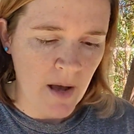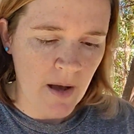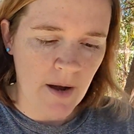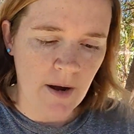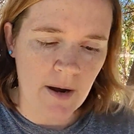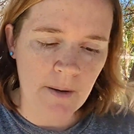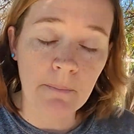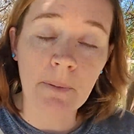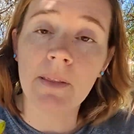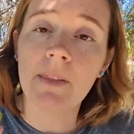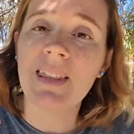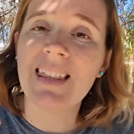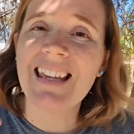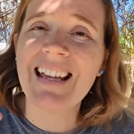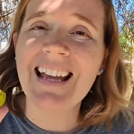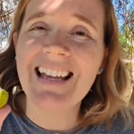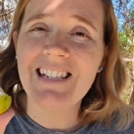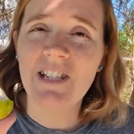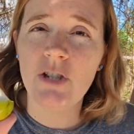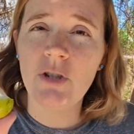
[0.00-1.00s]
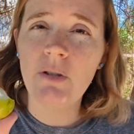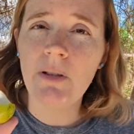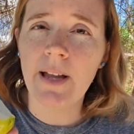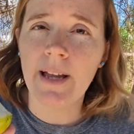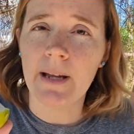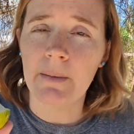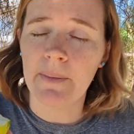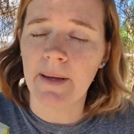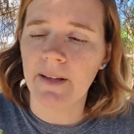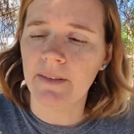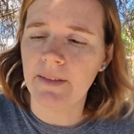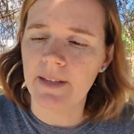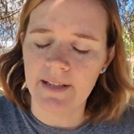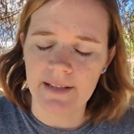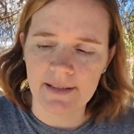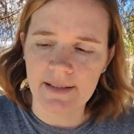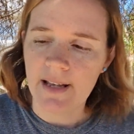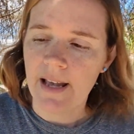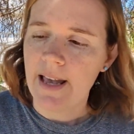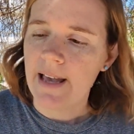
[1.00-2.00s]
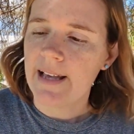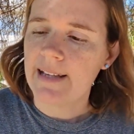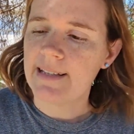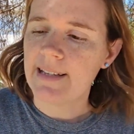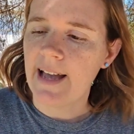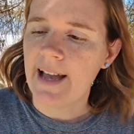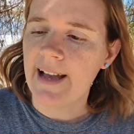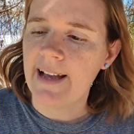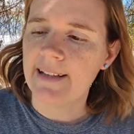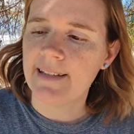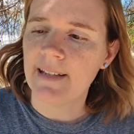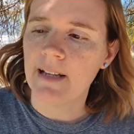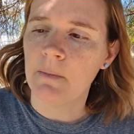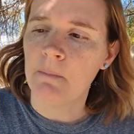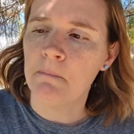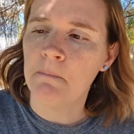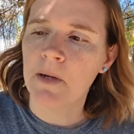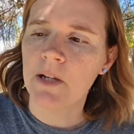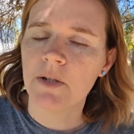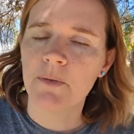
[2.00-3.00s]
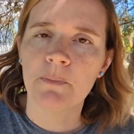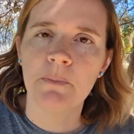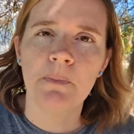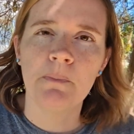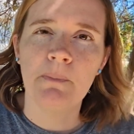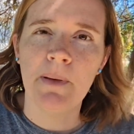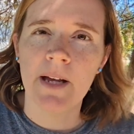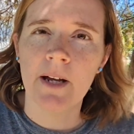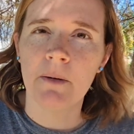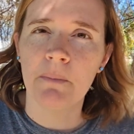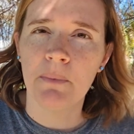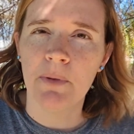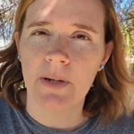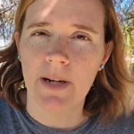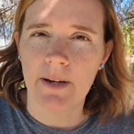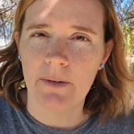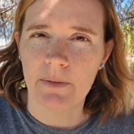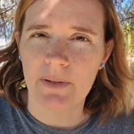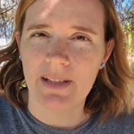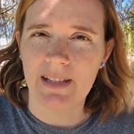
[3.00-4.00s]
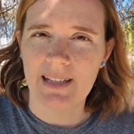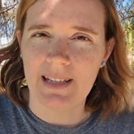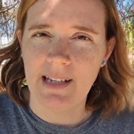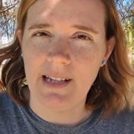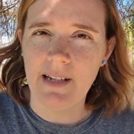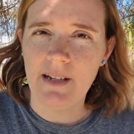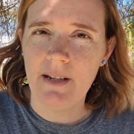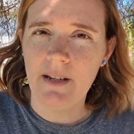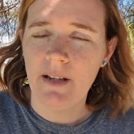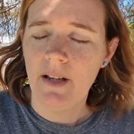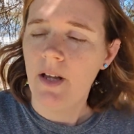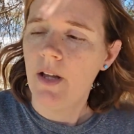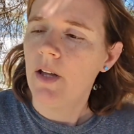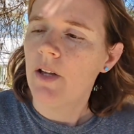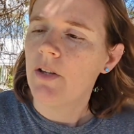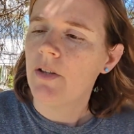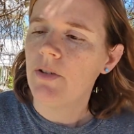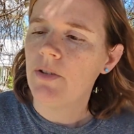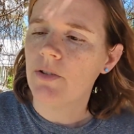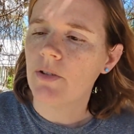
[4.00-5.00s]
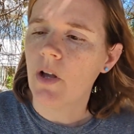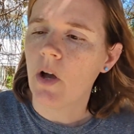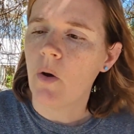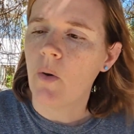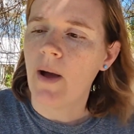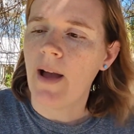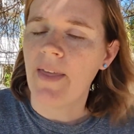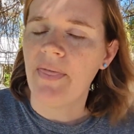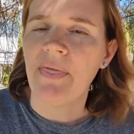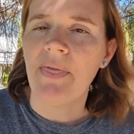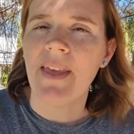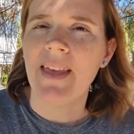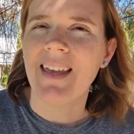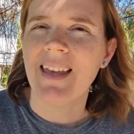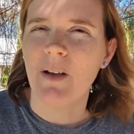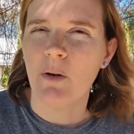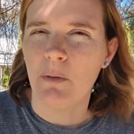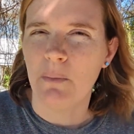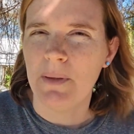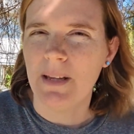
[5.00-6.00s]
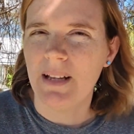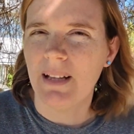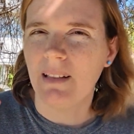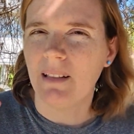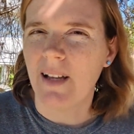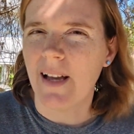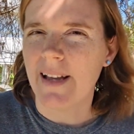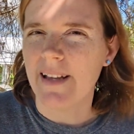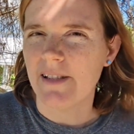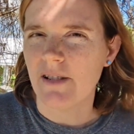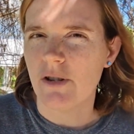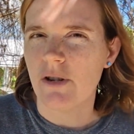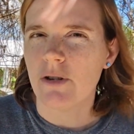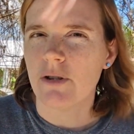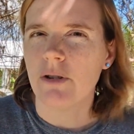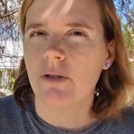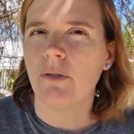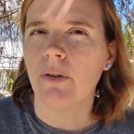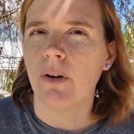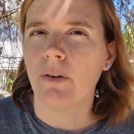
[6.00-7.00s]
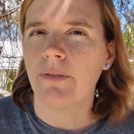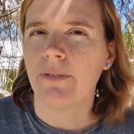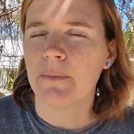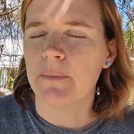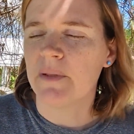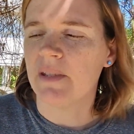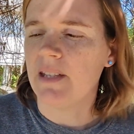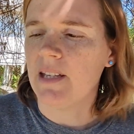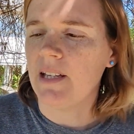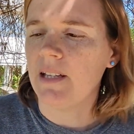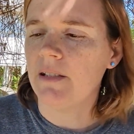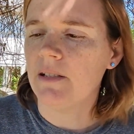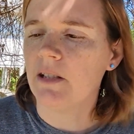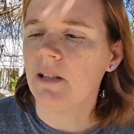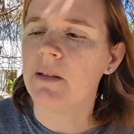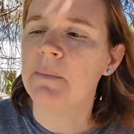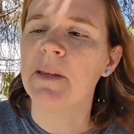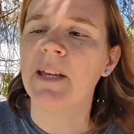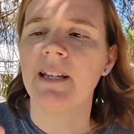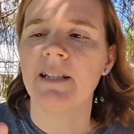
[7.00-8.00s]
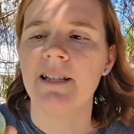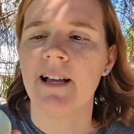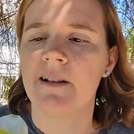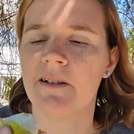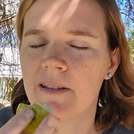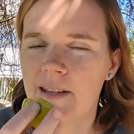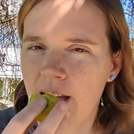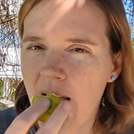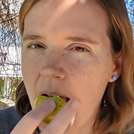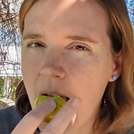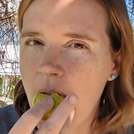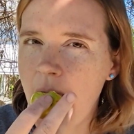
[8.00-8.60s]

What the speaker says: Alright, but the thing I do like about this is it has a much bigger pronounced seed, so I think it would be a lot easier to grow from seed. So let me get down to that.